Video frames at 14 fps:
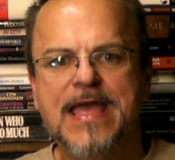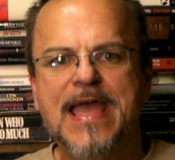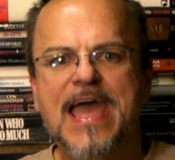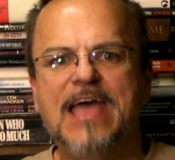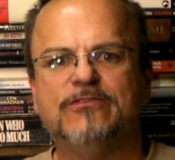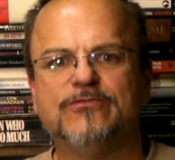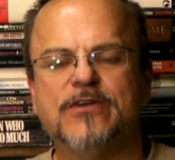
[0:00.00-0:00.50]

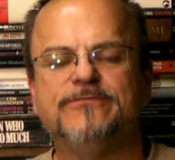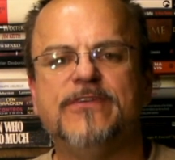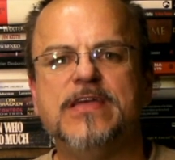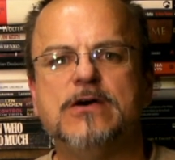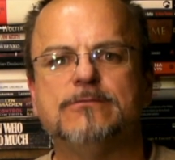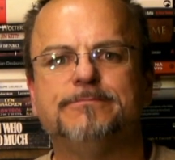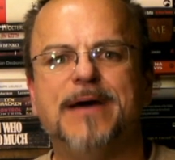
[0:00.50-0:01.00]
as
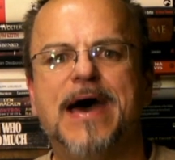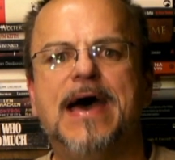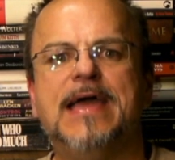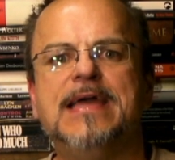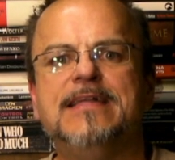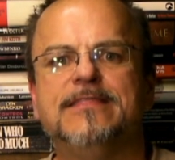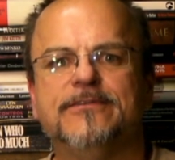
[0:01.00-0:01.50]
revealed
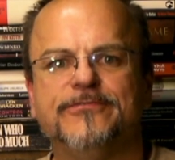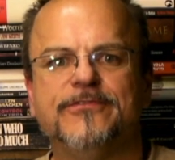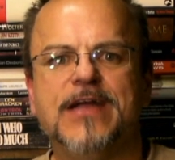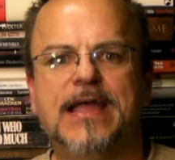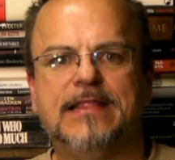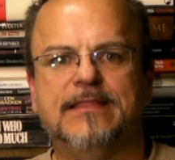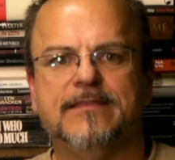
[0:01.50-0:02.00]
by the
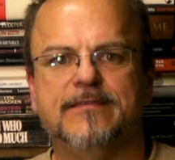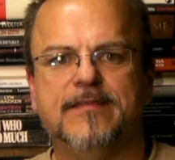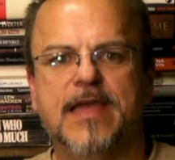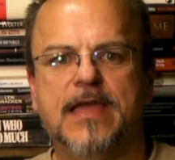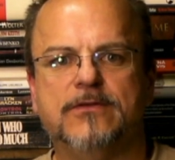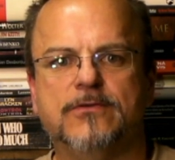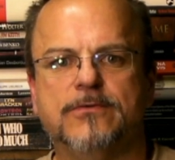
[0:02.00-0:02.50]
Franklin
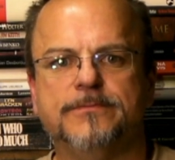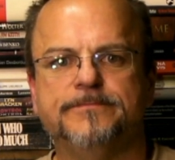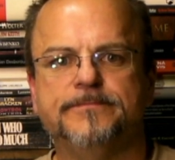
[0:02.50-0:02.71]
scandal?